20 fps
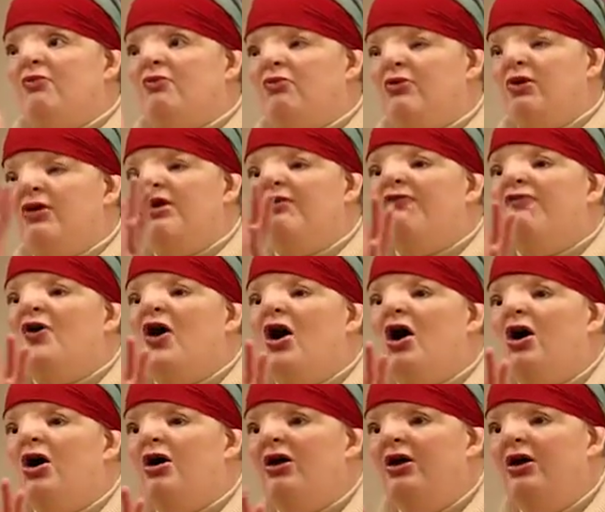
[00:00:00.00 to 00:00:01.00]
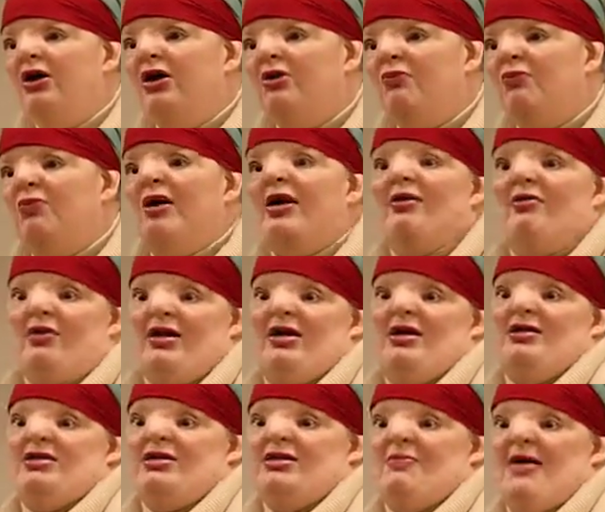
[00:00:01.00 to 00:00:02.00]
really far, what
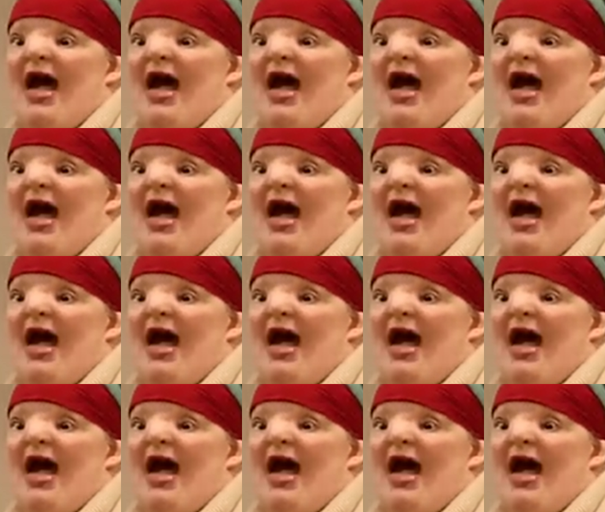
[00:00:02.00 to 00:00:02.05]
ends up